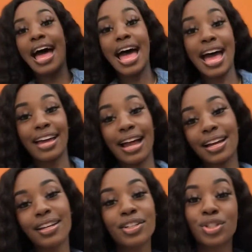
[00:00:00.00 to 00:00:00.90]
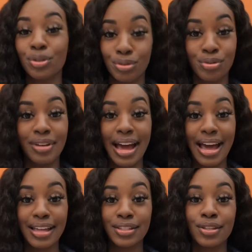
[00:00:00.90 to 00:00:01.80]
had I couldn't choose you
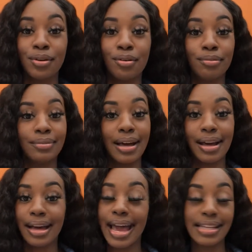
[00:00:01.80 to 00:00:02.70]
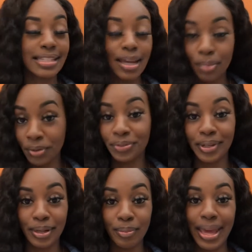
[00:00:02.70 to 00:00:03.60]
guys, so I had to get both of
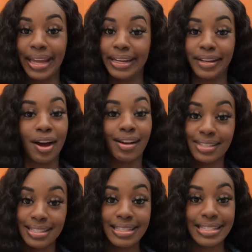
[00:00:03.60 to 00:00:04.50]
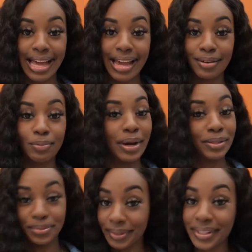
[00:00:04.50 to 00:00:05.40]
them and then obviously decide while
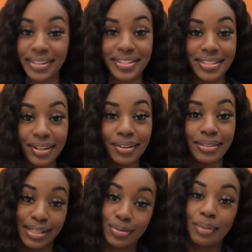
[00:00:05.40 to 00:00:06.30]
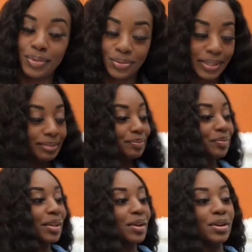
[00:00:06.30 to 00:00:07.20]
doing this. So that's what I'm doing.
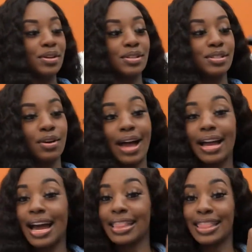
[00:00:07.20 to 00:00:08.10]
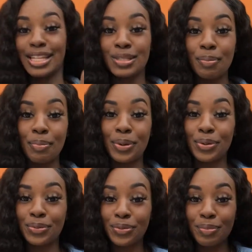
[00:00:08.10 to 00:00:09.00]
So I got this
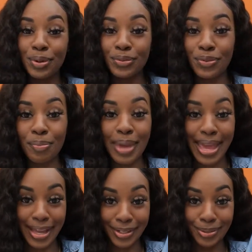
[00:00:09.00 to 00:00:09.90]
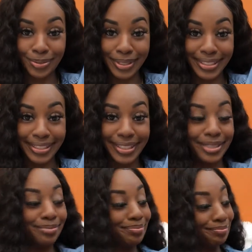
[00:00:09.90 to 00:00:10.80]
beautiful, beautiful panda
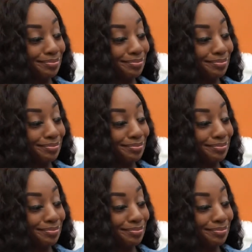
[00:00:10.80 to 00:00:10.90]
one.